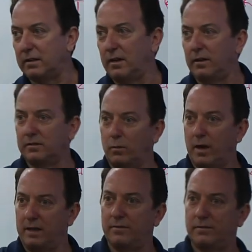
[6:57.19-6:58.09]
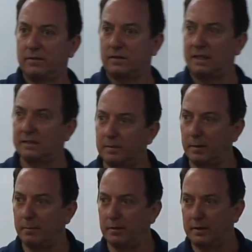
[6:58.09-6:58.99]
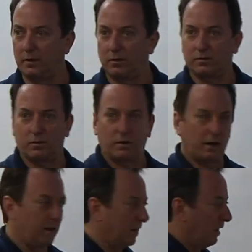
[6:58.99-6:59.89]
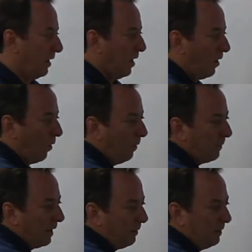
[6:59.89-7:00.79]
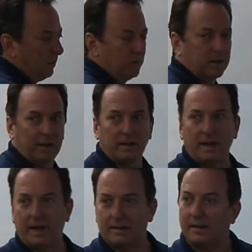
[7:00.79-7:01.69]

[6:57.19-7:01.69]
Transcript: You know, it's a way of teasing people into your story. Or maybe use it at